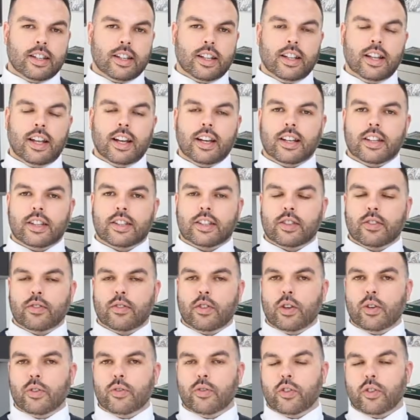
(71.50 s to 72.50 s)
the likes of
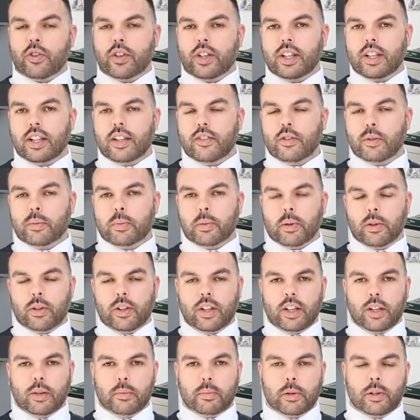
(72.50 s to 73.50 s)
over in Liverpool
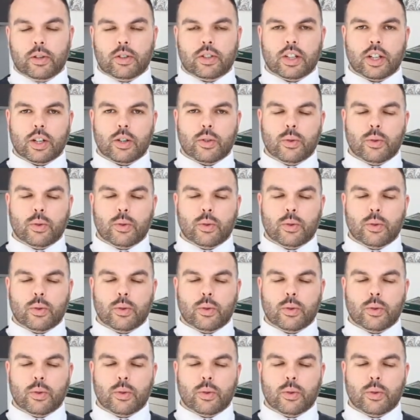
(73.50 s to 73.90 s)
in the Baltic